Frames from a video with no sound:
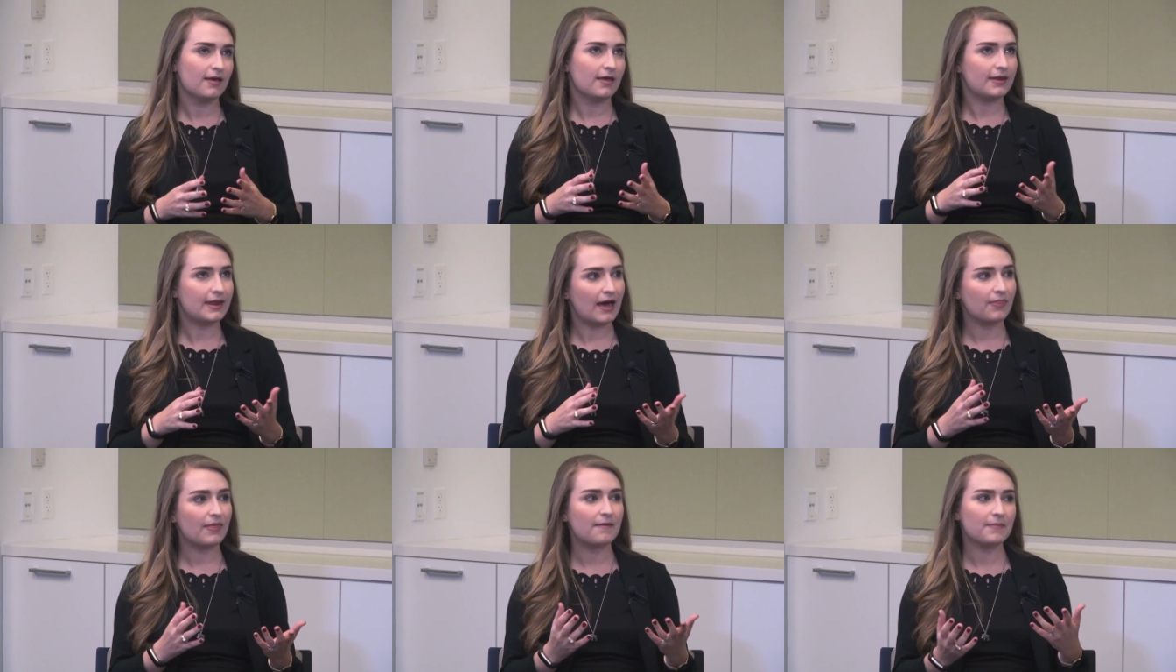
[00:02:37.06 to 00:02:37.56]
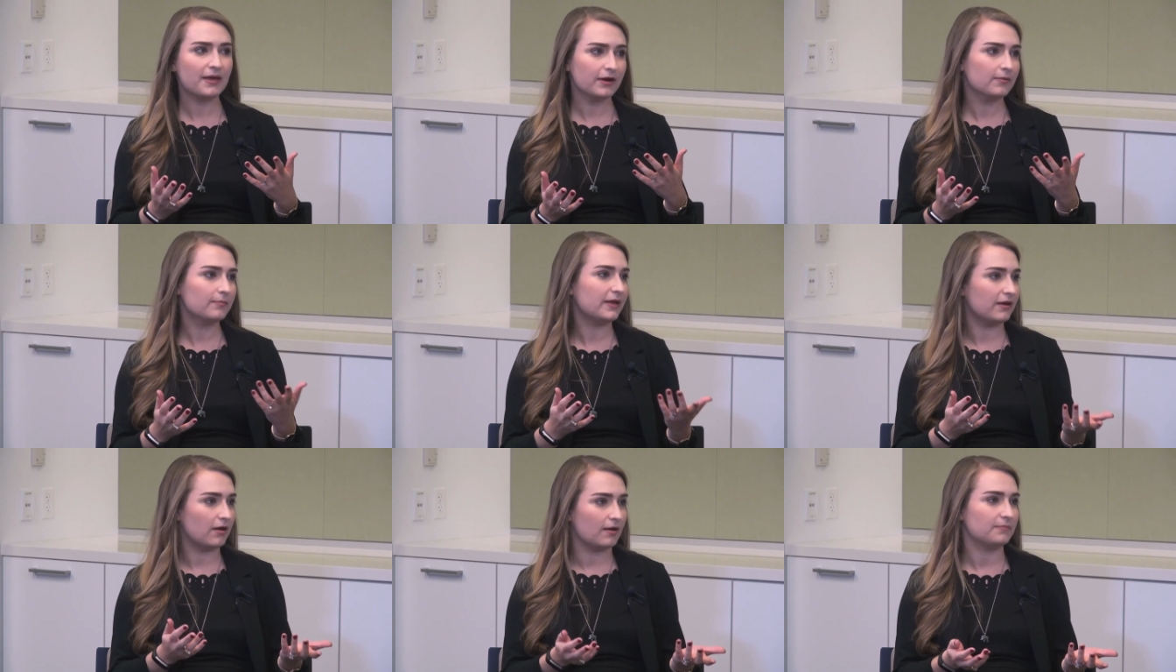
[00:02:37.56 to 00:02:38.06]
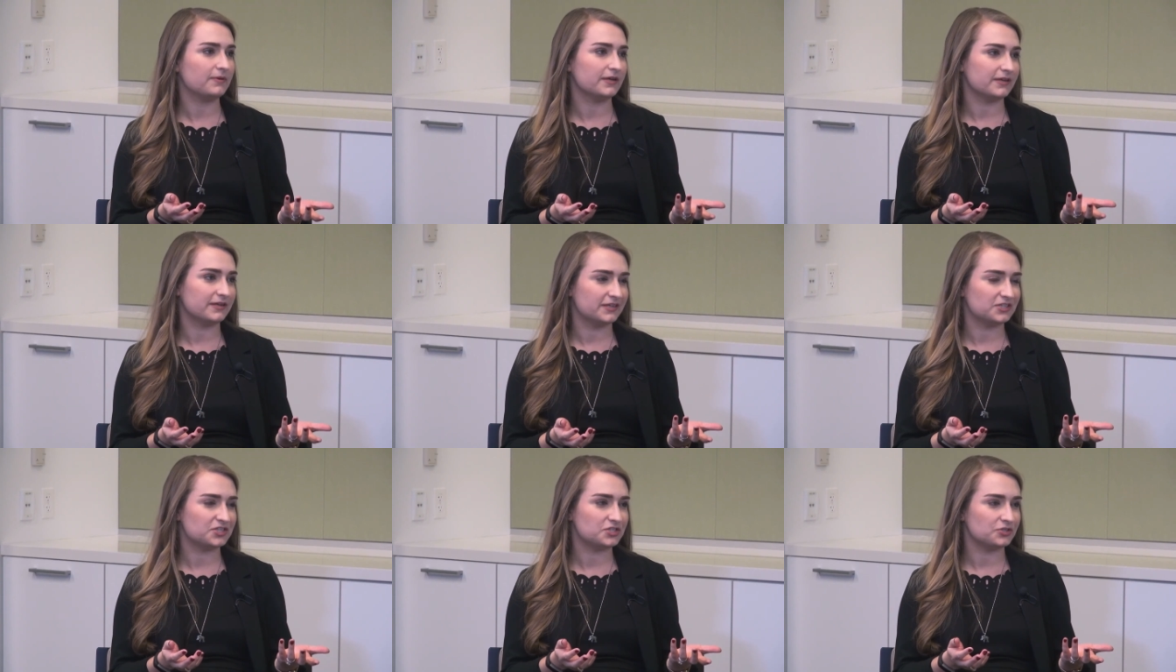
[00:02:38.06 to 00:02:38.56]
Now, that may or may not be an
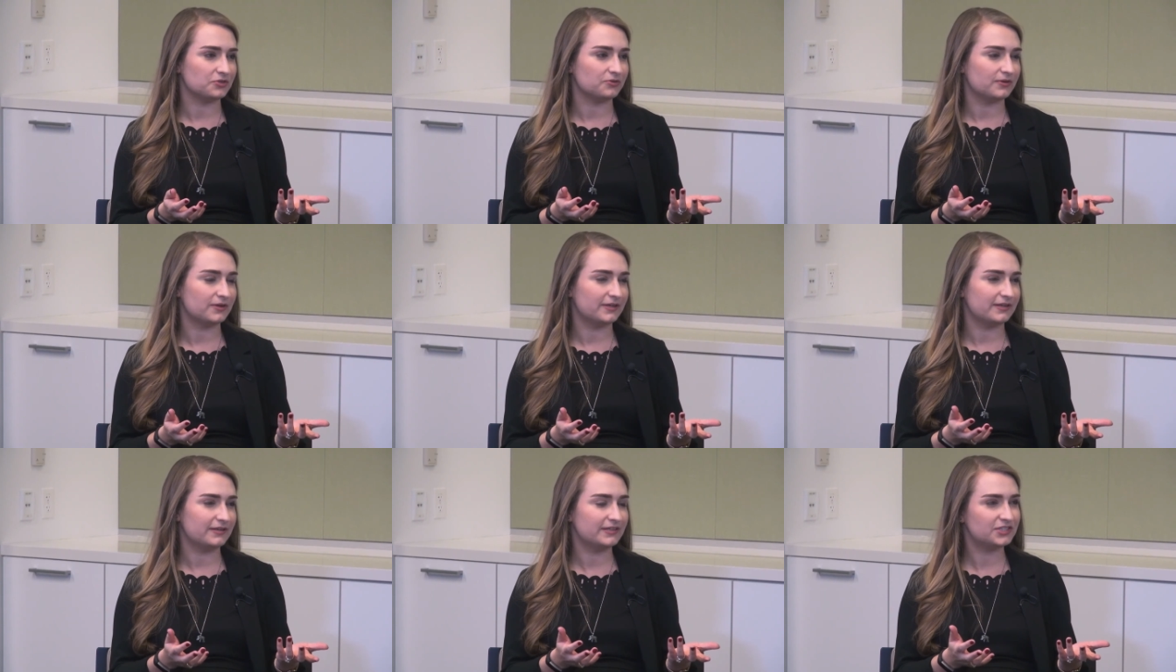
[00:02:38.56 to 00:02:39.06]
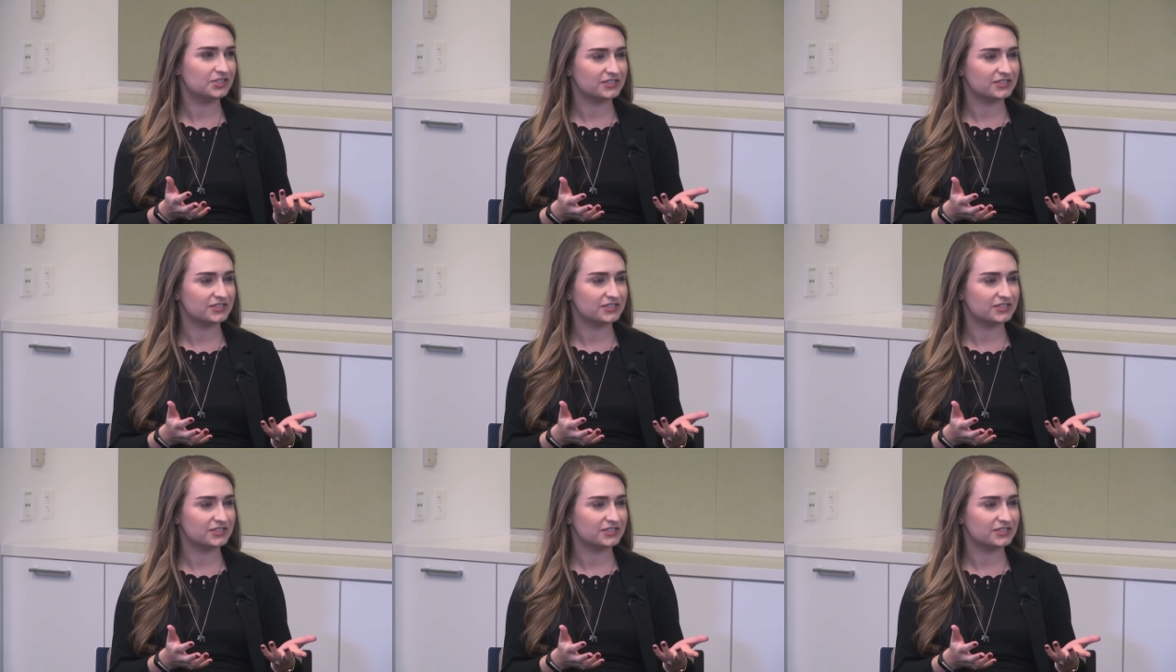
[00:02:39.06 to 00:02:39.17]
issue. It